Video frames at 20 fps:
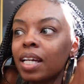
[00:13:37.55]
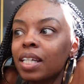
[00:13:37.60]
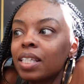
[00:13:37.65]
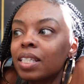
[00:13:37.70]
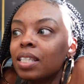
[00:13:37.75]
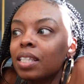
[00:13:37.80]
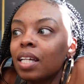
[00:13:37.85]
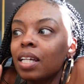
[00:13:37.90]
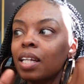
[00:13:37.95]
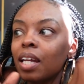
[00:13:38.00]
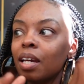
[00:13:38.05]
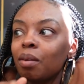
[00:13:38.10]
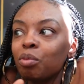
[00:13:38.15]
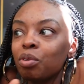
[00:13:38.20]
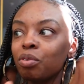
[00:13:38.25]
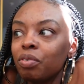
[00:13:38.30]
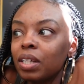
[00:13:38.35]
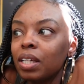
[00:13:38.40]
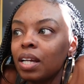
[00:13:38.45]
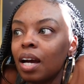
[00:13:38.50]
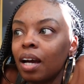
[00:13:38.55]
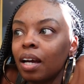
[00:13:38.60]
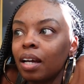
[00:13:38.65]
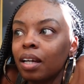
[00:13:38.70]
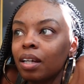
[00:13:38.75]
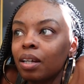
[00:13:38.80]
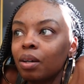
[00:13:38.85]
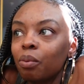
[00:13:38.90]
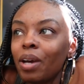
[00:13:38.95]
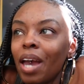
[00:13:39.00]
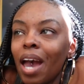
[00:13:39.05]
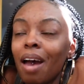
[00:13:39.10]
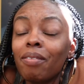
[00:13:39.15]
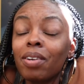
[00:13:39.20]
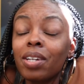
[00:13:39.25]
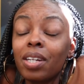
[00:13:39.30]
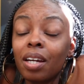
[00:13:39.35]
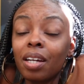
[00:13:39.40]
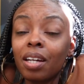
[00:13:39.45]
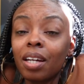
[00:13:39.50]
It's Sunday movie night. We
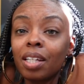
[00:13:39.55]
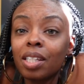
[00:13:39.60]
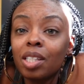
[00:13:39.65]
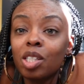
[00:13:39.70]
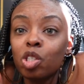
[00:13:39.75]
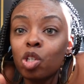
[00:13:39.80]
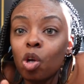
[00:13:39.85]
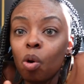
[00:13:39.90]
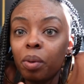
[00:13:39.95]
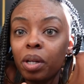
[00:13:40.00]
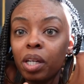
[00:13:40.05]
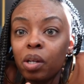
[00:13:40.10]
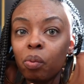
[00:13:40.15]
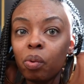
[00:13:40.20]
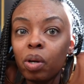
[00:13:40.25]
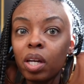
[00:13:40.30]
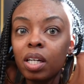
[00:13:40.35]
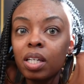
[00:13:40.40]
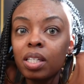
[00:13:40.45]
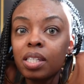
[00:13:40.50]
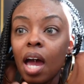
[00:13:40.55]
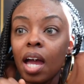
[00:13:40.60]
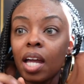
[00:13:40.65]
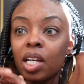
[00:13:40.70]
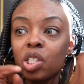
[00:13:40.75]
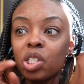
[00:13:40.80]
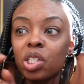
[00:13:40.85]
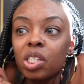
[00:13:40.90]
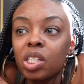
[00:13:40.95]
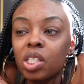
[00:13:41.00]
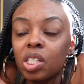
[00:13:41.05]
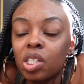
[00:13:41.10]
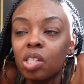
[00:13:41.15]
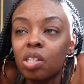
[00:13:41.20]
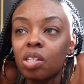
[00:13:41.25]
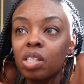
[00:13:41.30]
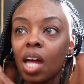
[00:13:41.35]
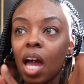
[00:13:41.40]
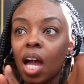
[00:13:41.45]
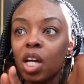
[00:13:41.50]
haven't done it in so many weeks. Aisha's sister
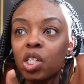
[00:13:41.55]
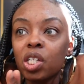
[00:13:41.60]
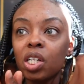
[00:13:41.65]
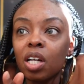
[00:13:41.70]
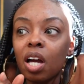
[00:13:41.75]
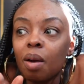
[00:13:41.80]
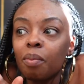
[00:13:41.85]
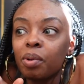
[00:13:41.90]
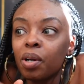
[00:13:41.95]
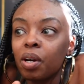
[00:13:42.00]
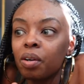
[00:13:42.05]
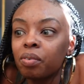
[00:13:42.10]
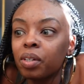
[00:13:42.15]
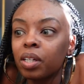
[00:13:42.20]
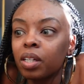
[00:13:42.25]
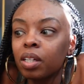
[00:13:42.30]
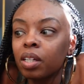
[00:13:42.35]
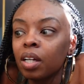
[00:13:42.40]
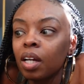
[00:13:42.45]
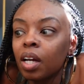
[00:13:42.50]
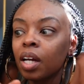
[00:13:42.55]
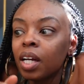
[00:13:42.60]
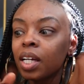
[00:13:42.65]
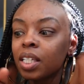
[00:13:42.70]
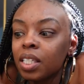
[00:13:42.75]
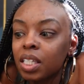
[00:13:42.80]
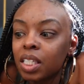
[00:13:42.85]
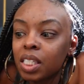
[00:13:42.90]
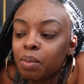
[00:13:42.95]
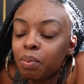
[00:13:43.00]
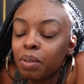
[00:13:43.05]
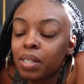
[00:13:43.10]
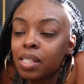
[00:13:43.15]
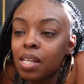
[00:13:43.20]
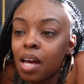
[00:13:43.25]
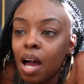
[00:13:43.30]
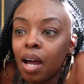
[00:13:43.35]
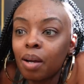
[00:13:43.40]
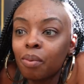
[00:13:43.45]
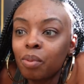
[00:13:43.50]
is actually coming over to spend
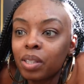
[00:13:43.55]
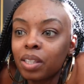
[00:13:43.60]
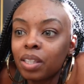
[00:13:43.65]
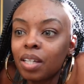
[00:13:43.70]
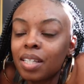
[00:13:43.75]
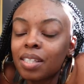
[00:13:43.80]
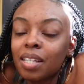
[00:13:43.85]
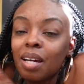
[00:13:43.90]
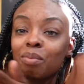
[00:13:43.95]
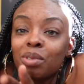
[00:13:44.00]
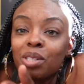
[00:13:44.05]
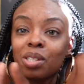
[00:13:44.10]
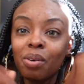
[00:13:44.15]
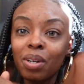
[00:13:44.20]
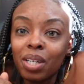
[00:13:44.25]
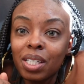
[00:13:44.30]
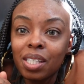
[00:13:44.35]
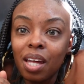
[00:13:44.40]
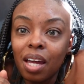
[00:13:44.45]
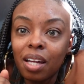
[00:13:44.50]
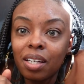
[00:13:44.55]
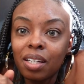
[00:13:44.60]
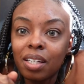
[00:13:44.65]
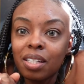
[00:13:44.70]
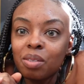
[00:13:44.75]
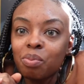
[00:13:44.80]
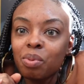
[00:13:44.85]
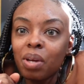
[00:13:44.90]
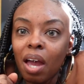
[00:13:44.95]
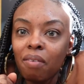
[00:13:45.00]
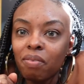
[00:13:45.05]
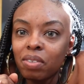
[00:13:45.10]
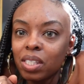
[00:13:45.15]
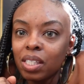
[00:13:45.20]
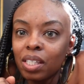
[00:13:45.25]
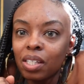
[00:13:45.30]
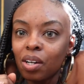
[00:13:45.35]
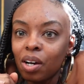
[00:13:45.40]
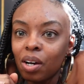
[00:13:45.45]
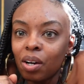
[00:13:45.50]
time with us. I'm so excited because we haven't
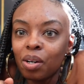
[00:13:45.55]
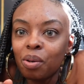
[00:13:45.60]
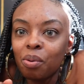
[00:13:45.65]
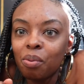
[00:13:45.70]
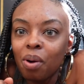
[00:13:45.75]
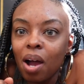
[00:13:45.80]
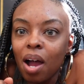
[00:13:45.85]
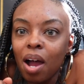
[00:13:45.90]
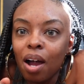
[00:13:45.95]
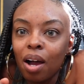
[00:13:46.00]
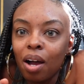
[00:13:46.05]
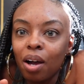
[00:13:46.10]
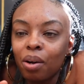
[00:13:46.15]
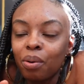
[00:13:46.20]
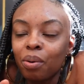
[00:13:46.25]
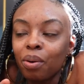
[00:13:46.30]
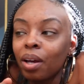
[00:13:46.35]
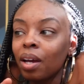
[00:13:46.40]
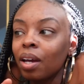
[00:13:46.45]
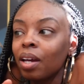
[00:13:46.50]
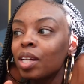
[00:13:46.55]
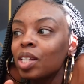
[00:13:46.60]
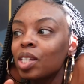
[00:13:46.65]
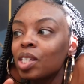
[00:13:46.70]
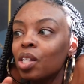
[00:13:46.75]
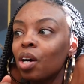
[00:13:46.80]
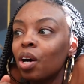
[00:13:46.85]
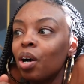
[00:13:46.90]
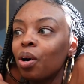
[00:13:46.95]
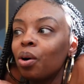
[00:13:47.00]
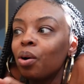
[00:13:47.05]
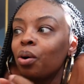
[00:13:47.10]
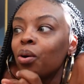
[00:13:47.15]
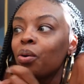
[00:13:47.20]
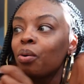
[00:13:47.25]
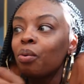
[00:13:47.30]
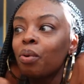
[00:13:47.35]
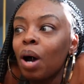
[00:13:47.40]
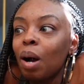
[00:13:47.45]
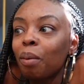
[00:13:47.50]
seen her in a while. So
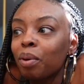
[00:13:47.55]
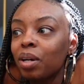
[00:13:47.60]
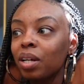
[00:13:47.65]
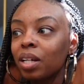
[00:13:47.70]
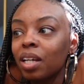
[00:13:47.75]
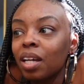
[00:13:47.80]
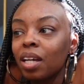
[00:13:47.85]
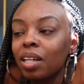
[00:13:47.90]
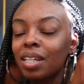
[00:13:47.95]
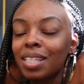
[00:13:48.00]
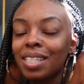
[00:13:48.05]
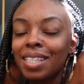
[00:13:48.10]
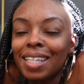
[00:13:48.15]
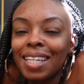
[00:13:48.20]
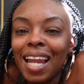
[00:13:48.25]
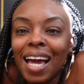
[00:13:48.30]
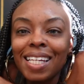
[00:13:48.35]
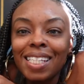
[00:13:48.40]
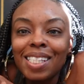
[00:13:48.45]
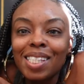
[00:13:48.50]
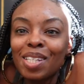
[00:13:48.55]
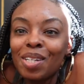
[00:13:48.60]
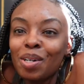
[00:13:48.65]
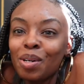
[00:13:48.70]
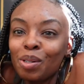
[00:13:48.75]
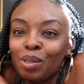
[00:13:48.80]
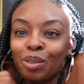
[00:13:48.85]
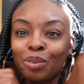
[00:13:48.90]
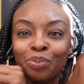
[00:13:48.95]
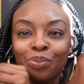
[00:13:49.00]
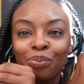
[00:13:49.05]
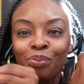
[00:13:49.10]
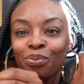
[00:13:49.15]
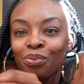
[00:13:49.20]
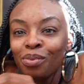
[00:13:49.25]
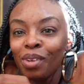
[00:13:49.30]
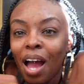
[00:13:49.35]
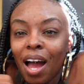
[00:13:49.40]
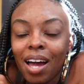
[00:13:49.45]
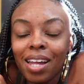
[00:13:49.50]
I'm cooking us a nice
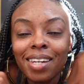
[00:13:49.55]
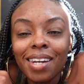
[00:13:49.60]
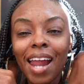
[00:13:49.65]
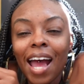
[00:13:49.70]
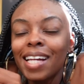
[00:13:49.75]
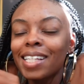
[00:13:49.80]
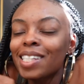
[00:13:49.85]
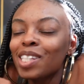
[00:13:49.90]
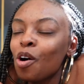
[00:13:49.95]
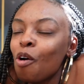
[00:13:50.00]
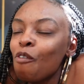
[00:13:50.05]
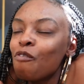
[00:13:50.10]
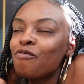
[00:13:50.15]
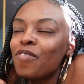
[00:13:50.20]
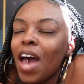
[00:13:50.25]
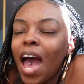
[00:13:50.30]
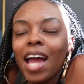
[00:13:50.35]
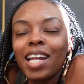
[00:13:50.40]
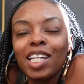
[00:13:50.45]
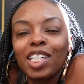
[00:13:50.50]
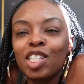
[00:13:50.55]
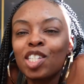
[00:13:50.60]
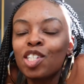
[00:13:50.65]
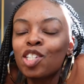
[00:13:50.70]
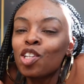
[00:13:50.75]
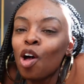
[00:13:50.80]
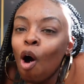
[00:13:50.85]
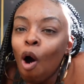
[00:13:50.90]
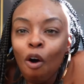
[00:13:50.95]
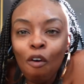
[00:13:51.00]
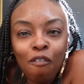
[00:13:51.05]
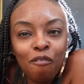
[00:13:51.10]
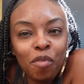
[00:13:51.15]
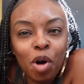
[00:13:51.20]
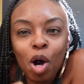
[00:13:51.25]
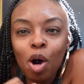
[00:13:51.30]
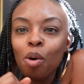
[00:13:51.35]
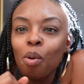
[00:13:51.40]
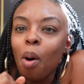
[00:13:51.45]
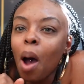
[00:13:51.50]
little fatty soul
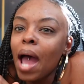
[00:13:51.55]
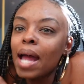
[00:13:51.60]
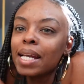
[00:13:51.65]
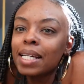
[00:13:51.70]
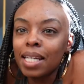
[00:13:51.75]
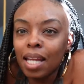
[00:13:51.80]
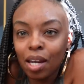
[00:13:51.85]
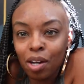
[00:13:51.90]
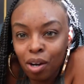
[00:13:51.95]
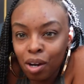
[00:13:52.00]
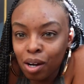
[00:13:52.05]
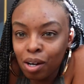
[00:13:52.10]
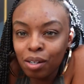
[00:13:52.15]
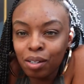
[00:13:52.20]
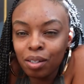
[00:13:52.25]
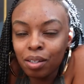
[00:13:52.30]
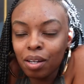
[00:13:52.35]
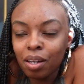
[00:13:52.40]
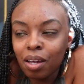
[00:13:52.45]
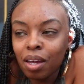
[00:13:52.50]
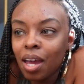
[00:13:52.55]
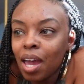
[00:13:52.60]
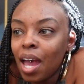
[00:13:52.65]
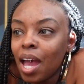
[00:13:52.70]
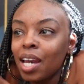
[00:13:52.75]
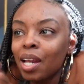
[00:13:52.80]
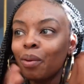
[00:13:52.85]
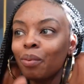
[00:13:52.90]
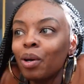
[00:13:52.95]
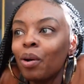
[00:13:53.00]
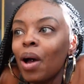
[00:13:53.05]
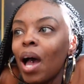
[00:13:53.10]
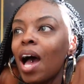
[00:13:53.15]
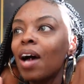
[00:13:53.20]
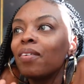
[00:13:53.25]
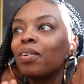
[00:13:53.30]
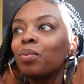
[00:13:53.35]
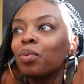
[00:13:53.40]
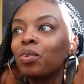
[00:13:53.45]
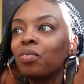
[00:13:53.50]
food dinner. And then we're going to
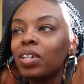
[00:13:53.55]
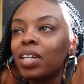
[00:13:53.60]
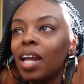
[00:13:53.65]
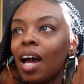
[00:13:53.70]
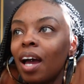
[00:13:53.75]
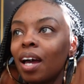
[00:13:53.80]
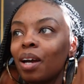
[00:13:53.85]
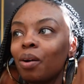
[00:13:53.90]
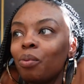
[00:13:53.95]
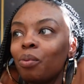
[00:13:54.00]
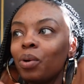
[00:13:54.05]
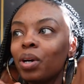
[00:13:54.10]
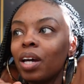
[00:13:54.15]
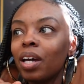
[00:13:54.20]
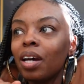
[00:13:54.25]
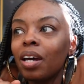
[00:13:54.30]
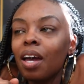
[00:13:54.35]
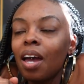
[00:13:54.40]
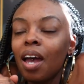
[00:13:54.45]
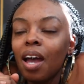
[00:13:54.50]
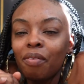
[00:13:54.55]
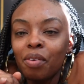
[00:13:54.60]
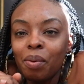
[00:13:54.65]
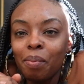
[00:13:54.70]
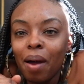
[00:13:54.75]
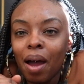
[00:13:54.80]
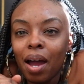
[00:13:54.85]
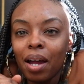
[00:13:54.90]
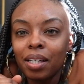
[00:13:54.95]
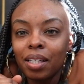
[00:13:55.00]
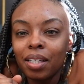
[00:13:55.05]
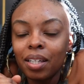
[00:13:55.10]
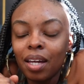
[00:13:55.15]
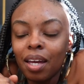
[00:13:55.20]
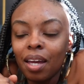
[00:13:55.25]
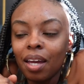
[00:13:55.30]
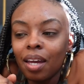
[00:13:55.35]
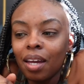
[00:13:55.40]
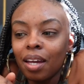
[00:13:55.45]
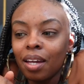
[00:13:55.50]
have a movie night with everybody.
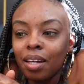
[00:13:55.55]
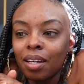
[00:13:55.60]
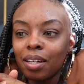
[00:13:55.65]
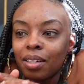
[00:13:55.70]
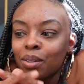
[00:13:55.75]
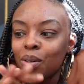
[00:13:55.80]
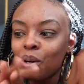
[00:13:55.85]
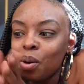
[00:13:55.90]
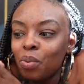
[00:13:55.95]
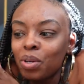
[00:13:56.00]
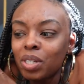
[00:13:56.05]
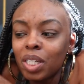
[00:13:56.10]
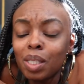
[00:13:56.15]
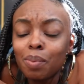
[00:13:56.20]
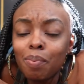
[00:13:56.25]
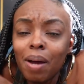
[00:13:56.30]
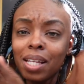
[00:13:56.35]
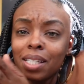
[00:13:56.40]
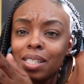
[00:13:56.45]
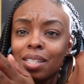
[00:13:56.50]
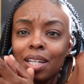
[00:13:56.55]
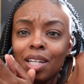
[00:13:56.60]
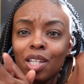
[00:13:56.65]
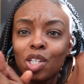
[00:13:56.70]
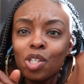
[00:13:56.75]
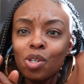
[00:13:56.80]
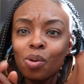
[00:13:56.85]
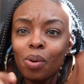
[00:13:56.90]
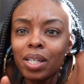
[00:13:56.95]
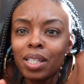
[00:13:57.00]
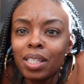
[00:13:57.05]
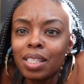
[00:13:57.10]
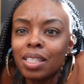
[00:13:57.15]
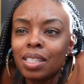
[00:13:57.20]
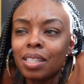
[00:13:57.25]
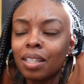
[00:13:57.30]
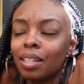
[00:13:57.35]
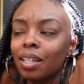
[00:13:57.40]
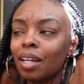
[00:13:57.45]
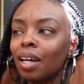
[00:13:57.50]
And we just about to enjoy this
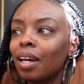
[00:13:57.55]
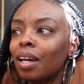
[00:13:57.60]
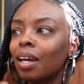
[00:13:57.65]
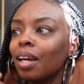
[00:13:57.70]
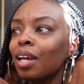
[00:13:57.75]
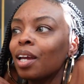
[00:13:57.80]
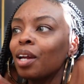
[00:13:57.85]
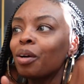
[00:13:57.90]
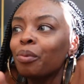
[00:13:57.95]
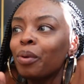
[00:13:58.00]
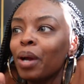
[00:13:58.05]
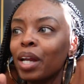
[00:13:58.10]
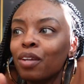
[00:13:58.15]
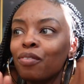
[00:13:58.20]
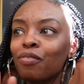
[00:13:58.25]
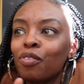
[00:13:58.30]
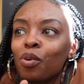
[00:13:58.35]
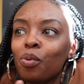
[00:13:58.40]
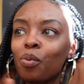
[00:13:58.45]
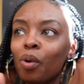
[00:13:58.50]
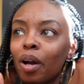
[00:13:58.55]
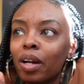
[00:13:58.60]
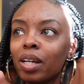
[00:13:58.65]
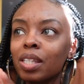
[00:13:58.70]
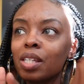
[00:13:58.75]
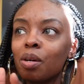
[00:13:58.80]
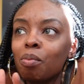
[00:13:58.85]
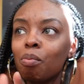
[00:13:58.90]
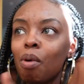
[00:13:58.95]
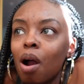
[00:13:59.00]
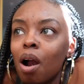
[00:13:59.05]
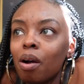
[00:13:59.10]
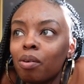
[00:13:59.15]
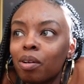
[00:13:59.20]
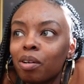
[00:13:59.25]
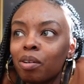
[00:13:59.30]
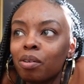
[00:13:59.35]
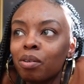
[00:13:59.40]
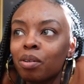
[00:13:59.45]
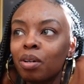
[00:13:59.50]
Sunday and get ready for work
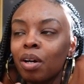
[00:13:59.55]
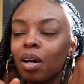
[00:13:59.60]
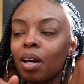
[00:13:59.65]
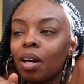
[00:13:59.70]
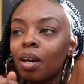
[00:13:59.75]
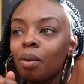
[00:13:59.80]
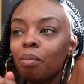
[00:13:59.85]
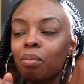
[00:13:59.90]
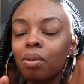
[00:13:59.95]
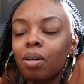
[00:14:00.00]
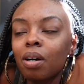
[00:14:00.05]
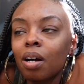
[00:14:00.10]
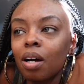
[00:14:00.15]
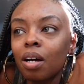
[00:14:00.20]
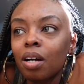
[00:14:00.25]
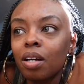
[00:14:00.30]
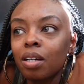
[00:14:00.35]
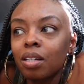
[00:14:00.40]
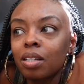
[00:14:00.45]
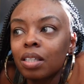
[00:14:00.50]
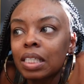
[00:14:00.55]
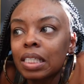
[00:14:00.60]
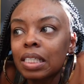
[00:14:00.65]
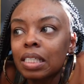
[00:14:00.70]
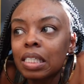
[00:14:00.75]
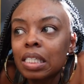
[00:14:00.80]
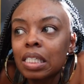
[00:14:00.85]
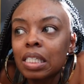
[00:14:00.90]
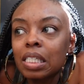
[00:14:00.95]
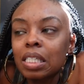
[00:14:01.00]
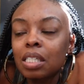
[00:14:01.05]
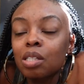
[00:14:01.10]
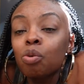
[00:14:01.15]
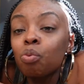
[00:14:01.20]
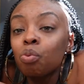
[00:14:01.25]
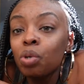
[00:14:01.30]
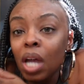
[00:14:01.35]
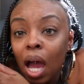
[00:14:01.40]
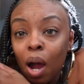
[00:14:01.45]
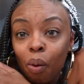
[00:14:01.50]
tomorrow because
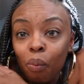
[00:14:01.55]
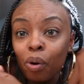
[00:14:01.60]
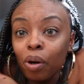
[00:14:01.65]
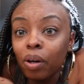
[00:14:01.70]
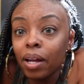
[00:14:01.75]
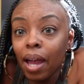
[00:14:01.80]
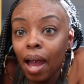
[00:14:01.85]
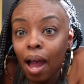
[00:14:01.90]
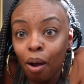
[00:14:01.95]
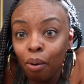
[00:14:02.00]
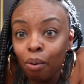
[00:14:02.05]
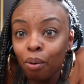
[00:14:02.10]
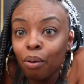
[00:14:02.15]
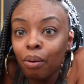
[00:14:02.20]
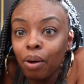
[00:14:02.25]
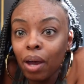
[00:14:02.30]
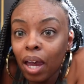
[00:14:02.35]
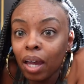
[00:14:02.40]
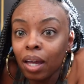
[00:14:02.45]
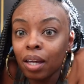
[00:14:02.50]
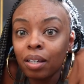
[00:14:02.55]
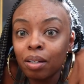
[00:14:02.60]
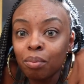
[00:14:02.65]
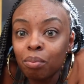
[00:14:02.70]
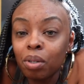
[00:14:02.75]
we got to work out, okay?